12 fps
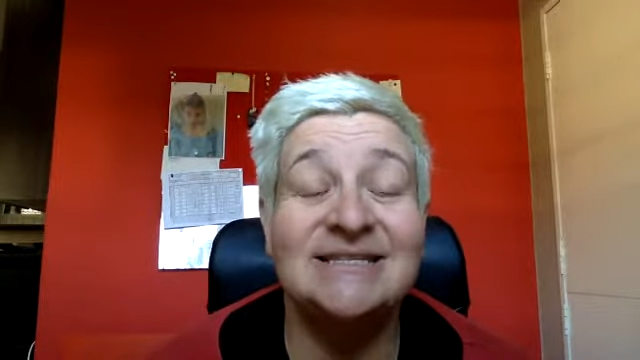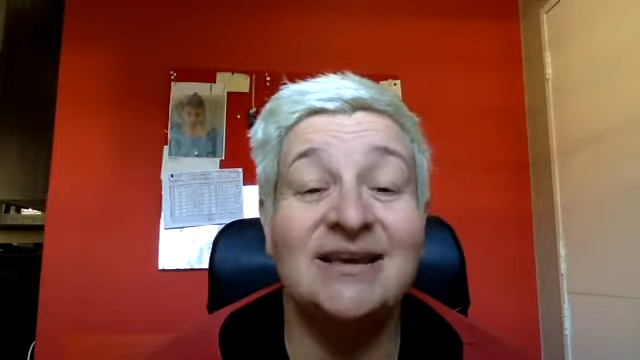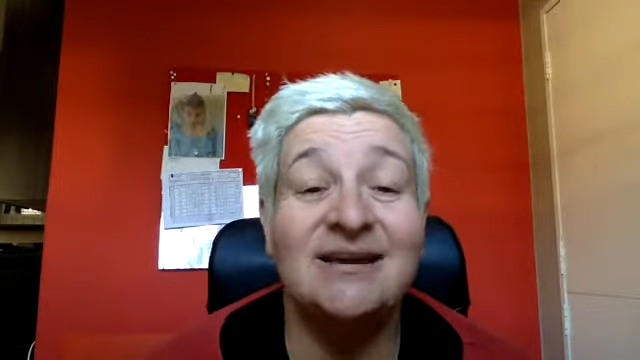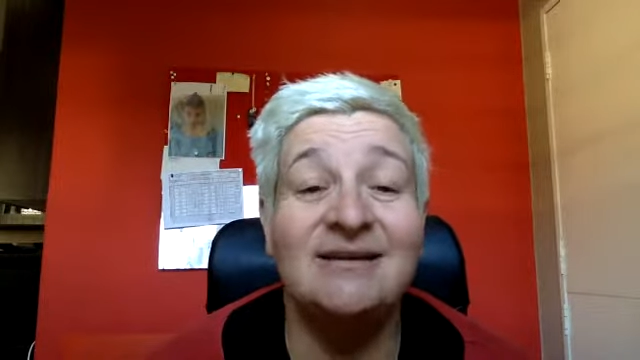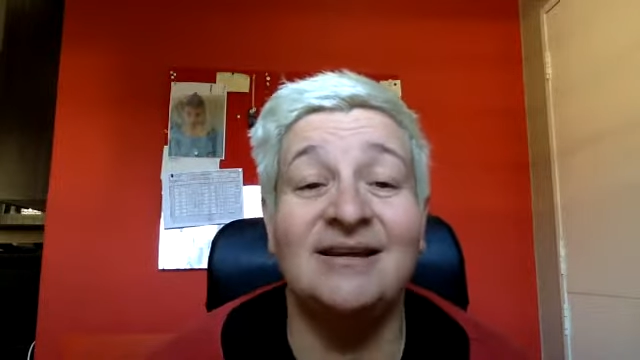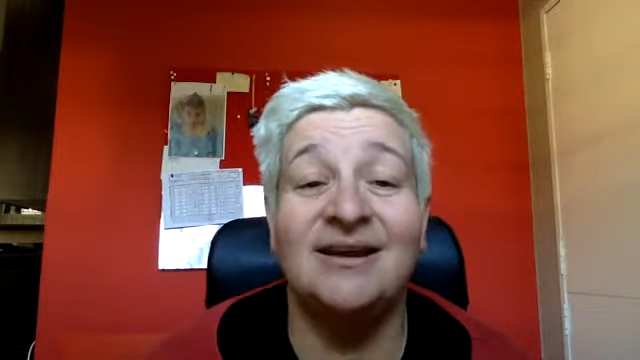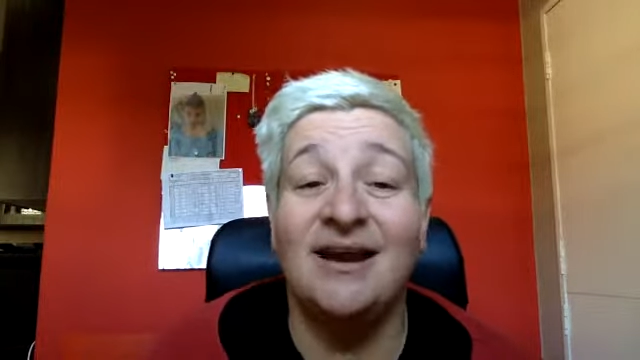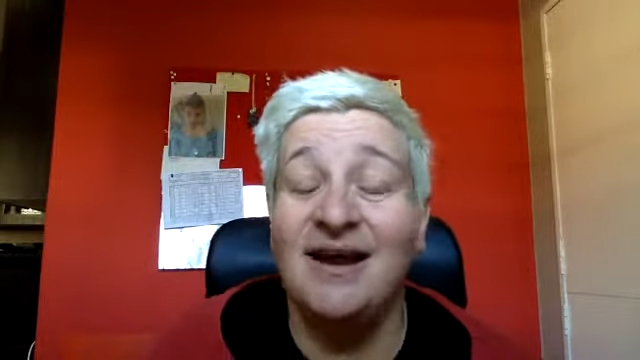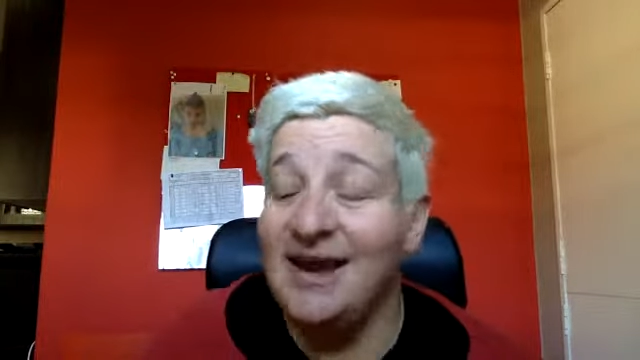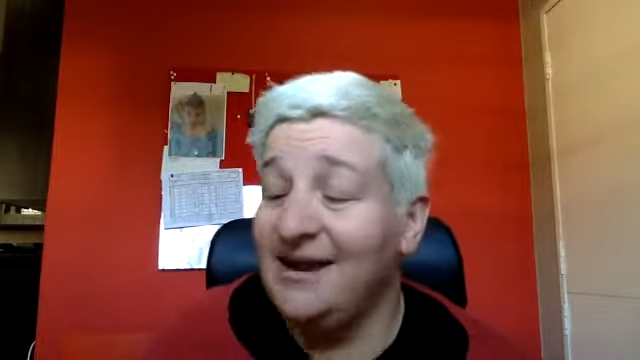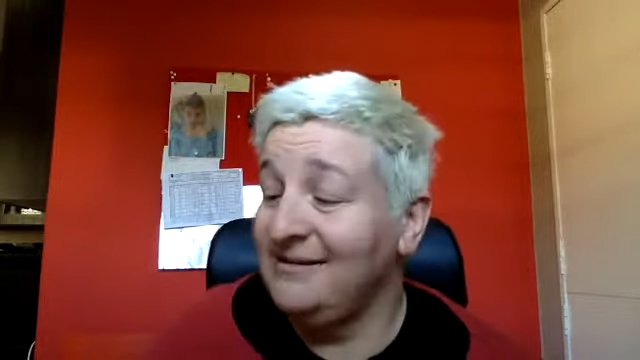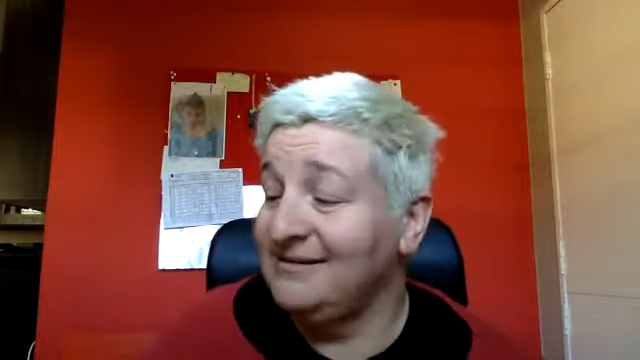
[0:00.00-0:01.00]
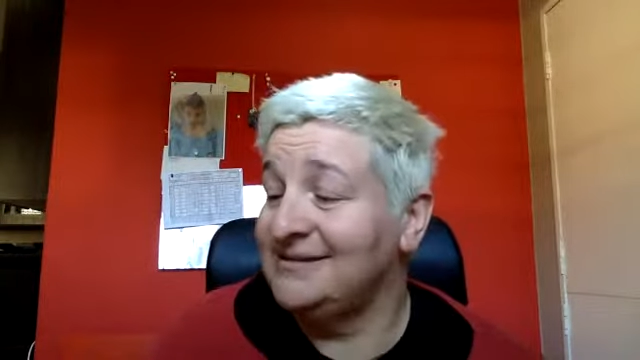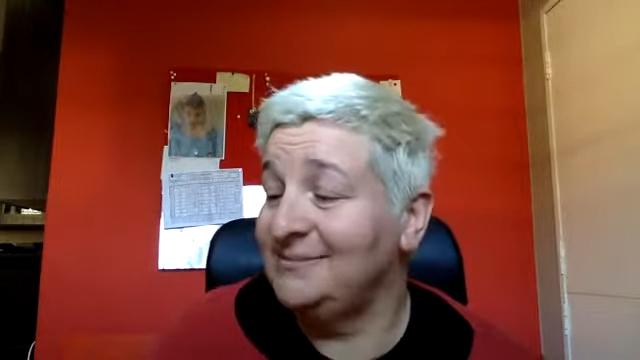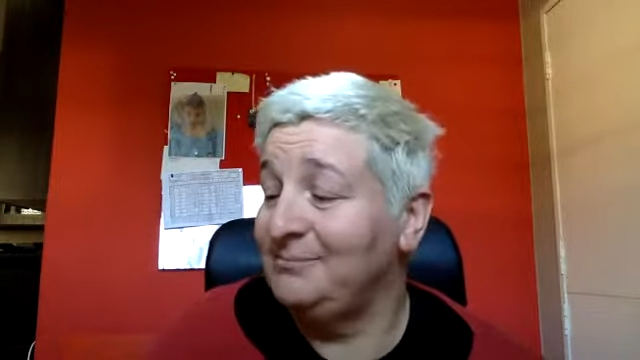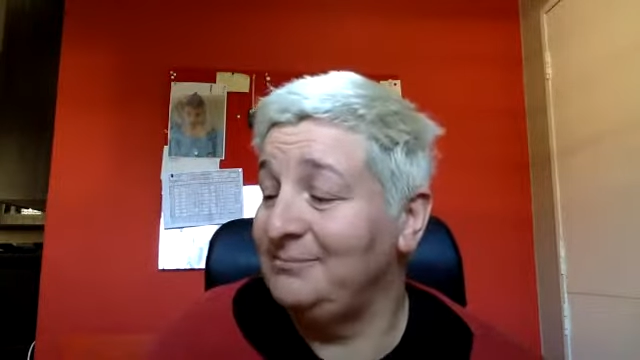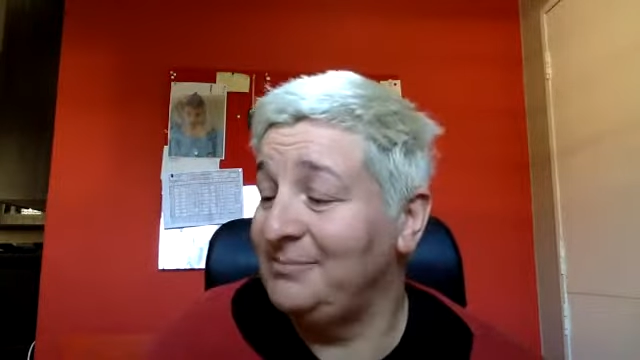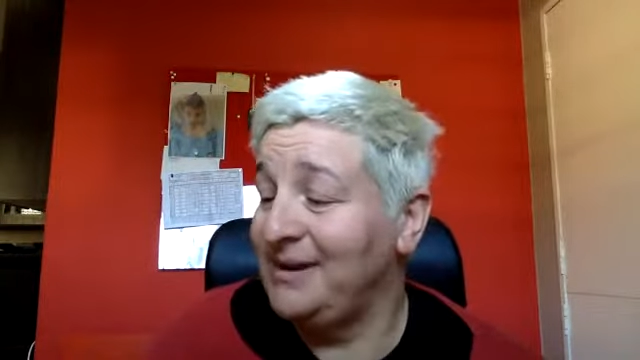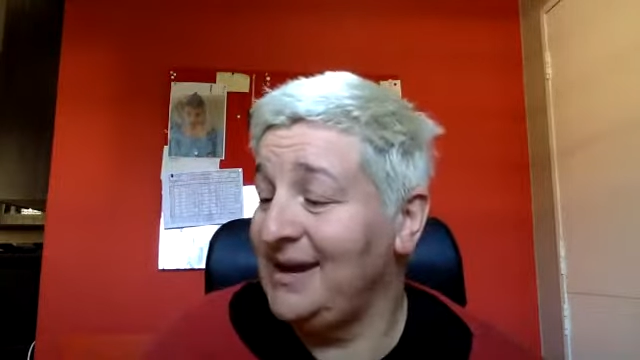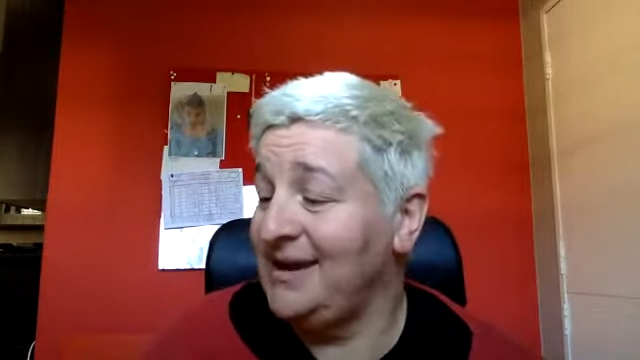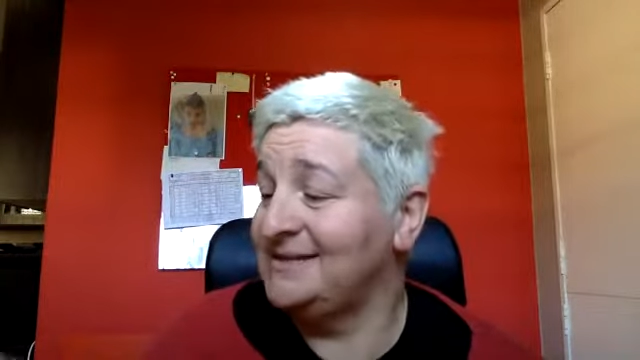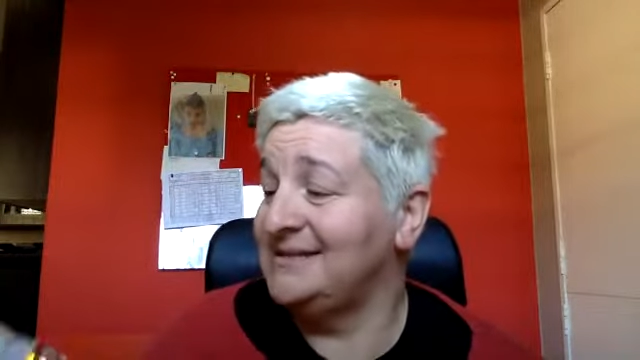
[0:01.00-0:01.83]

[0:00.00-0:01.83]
So go out, buy a